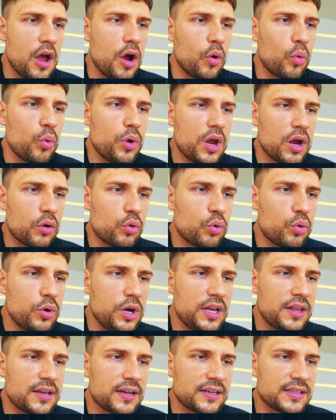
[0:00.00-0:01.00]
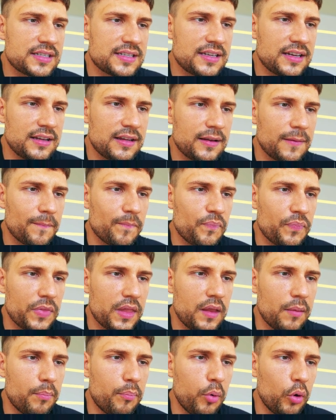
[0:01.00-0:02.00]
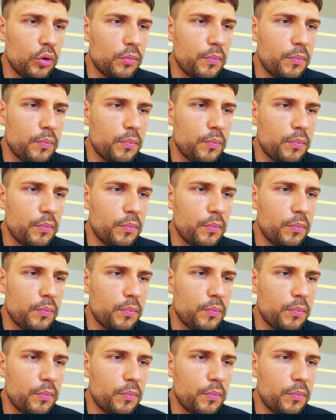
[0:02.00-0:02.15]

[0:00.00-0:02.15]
We are retested the bull